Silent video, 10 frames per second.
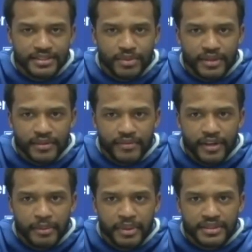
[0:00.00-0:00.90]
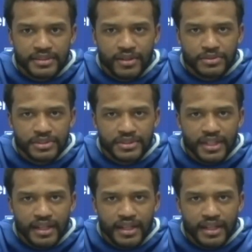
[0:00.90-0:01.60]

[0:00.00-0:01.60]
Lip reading: he's one of the very best coaches.